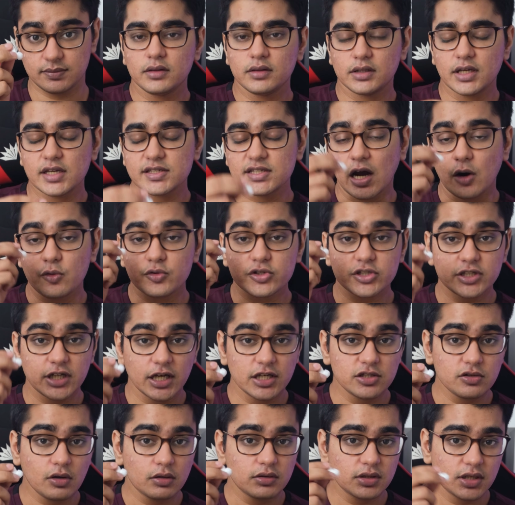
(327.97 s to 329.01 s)
The
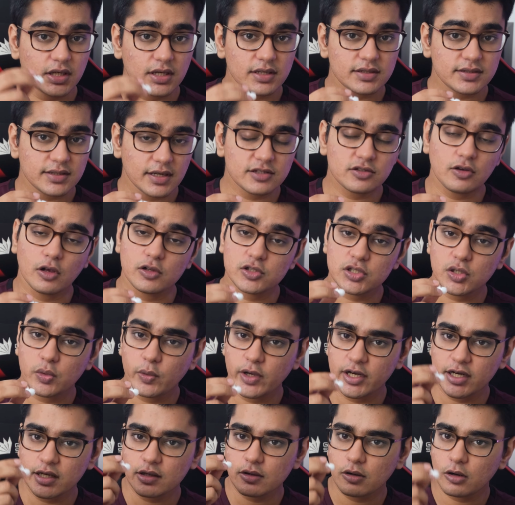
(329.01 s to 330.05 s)
soundstage on these is also
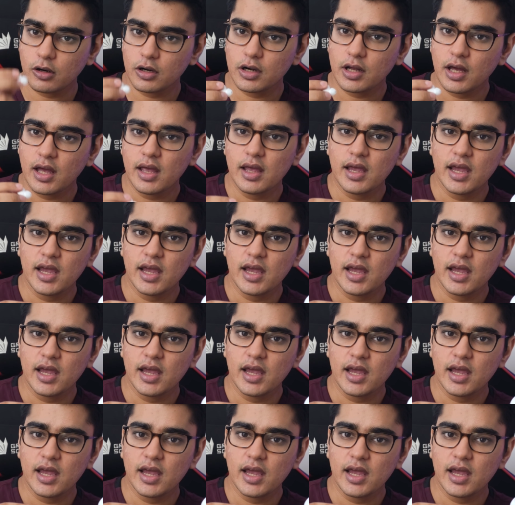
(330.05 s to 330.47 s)
very good